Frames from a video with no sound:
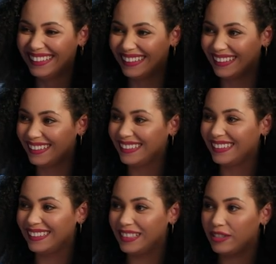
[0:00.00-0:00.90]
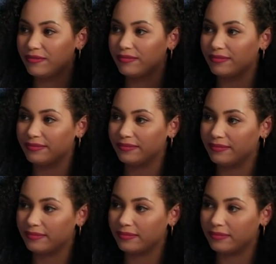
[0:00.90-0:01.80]

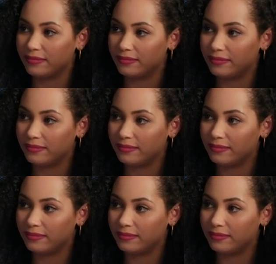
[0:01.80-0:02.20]
No words are spoken by the person on screen.